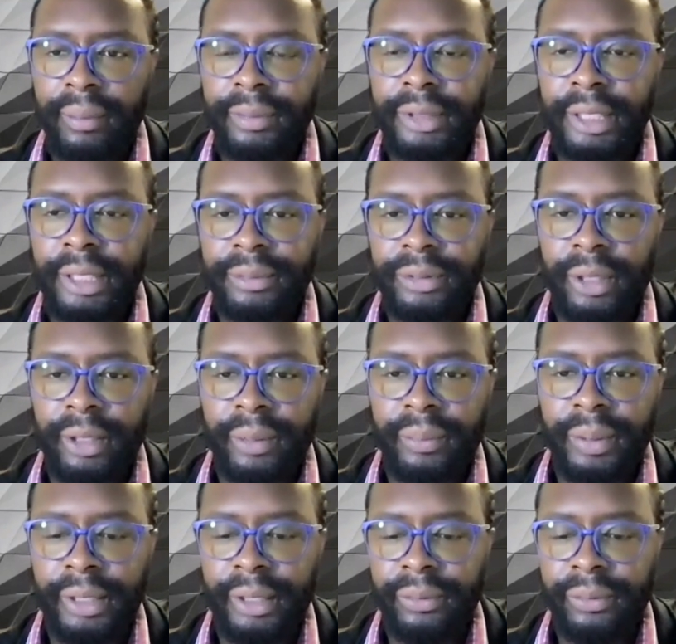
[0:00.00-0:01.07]
teams are
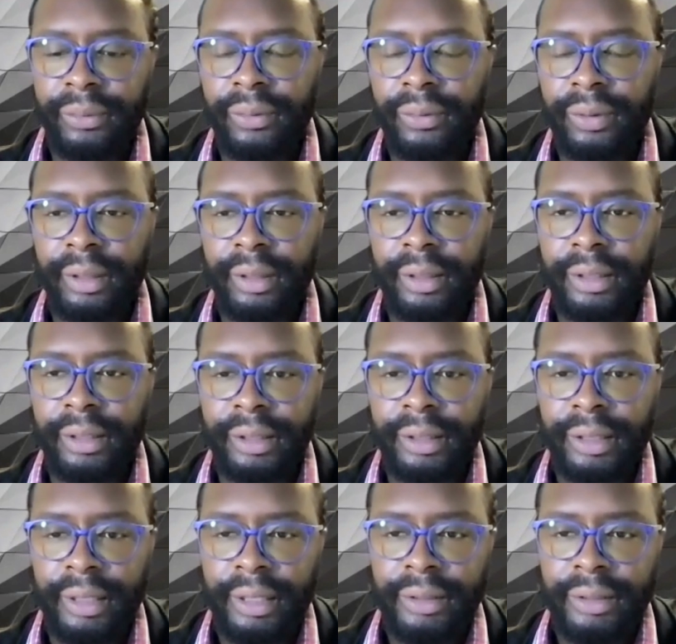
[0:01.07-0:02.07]
competing with one another.